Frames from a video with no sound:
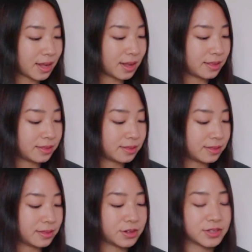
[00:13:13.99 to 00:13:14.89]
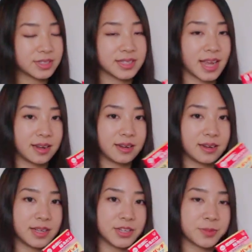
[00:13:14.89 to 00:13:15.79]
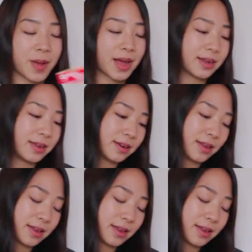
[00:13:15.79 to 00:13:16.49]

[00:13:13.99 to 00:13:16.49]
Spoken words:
And there's 10 in each packet,